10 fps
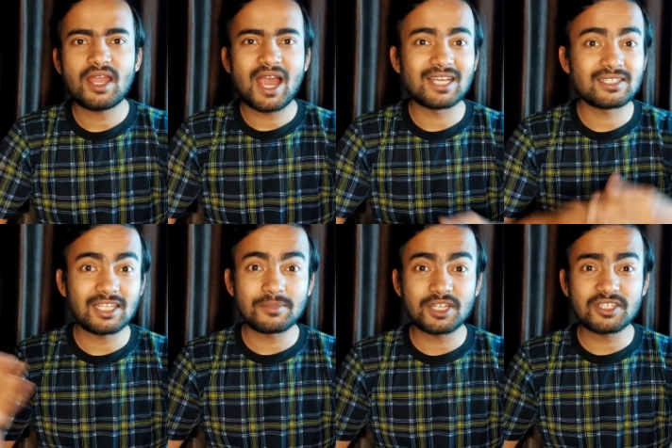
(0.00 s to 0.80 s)
As the
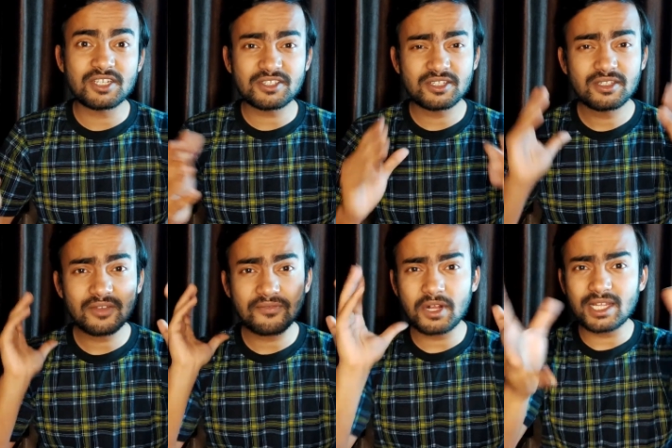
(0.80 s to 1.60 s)
name suggests, the
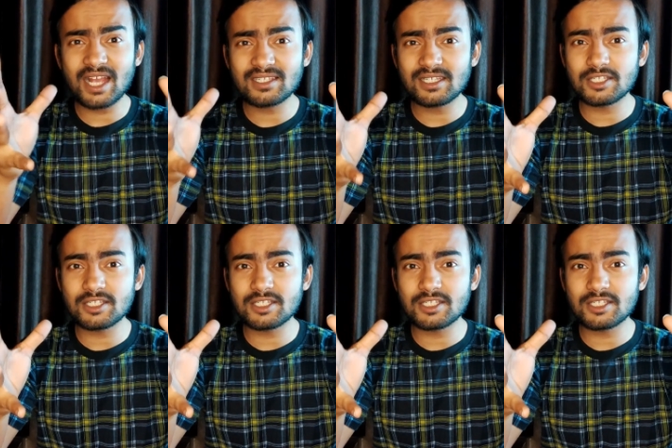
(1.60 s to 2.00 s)
front axle is